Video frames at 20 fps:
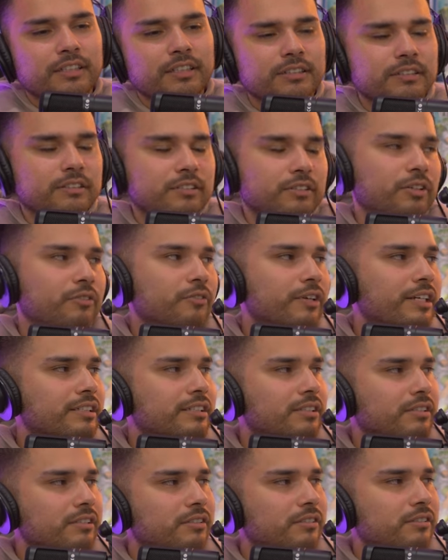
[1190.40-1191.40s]
you know,
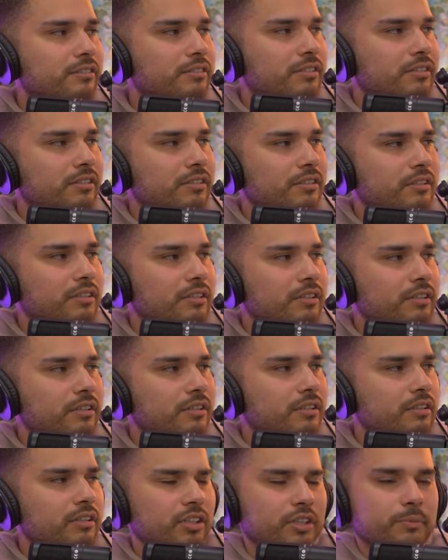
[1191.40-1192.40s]
rent's a little,
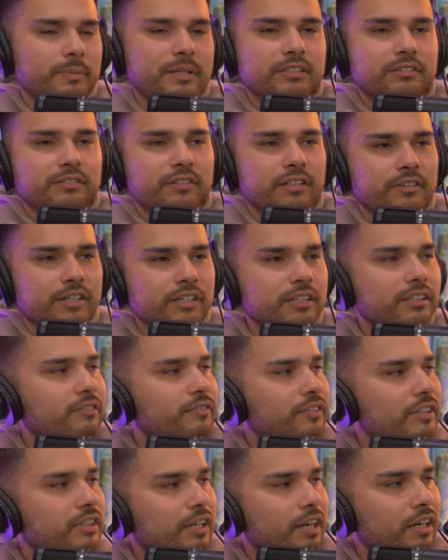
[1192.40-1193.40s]
little expensive now, right?
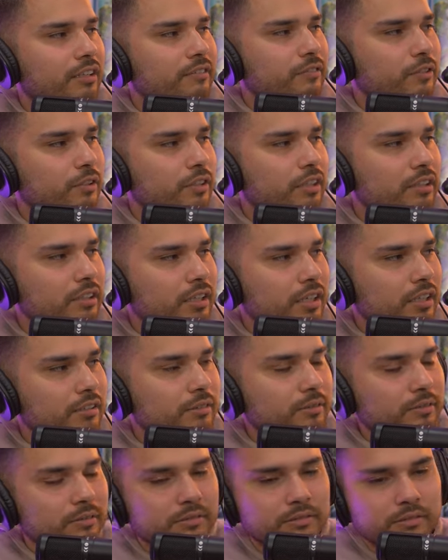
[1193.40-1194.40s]
Living in California has
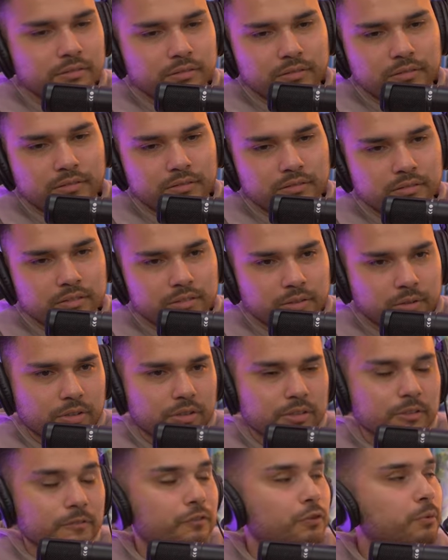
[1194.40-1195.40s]
gotten so.
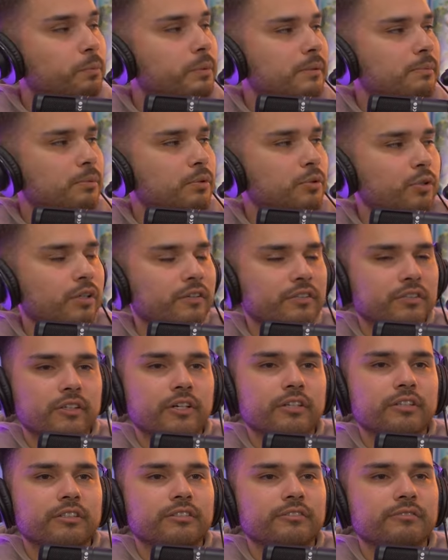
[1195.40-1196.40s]
There's a few people who have
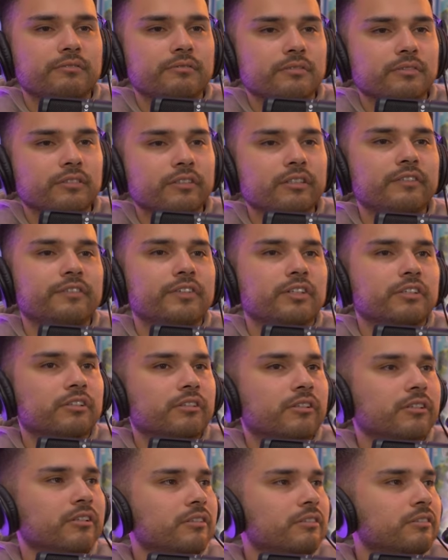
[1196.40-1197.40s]
started living in their
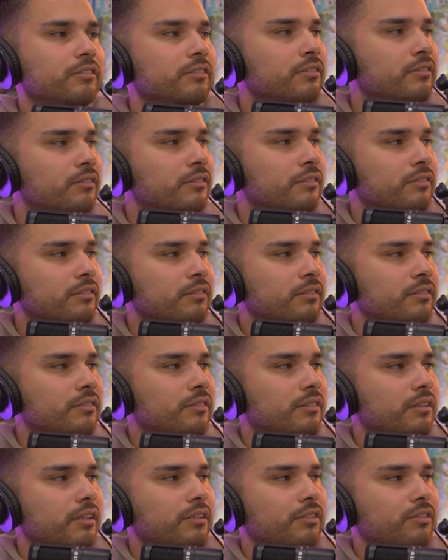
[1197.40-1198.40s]
car.
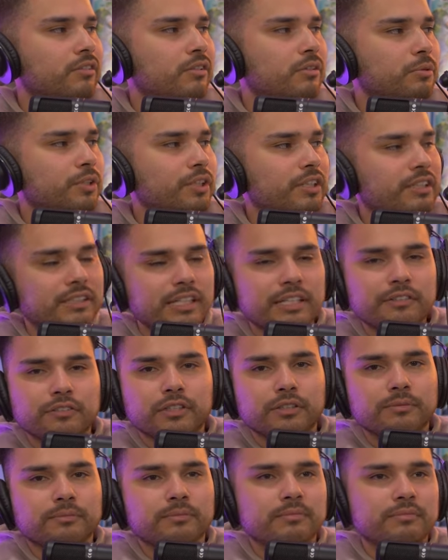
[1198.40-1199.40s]
They're like, you know, we're gonna save
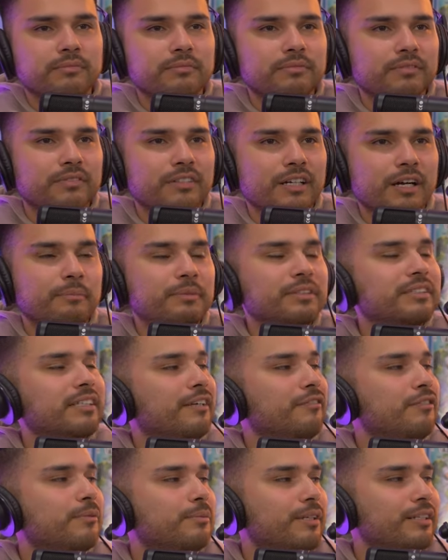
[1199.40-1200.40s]
up. I'm gonna
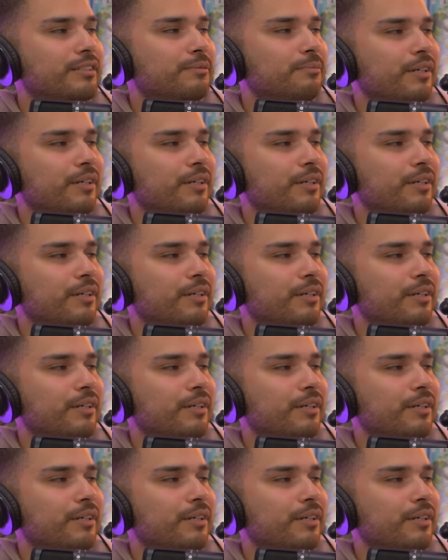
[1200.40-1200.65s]
save up this